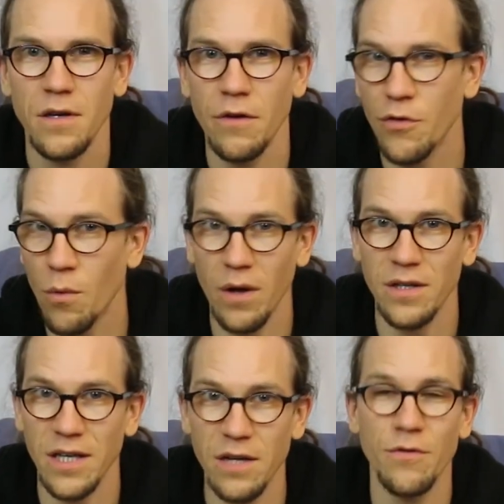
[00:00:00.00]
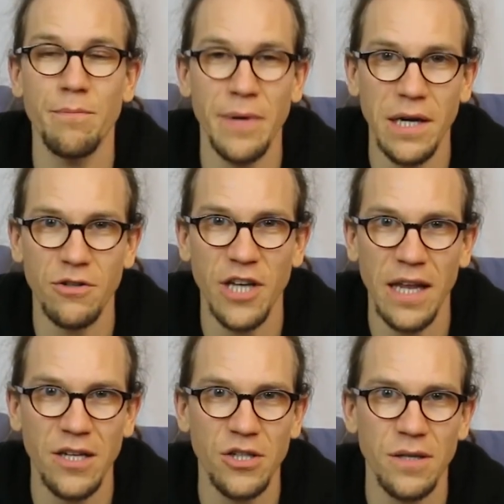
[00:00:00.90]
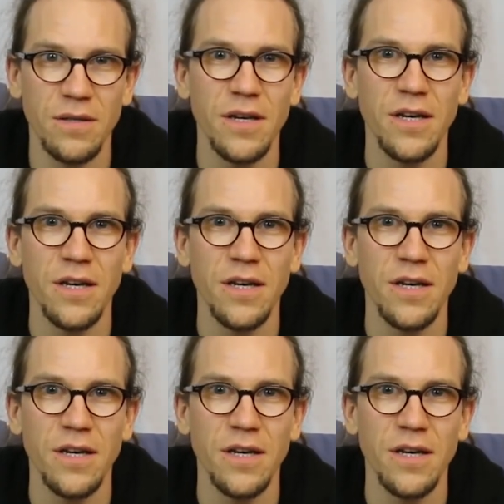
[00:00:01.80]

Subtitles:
If you want even bigger challenges,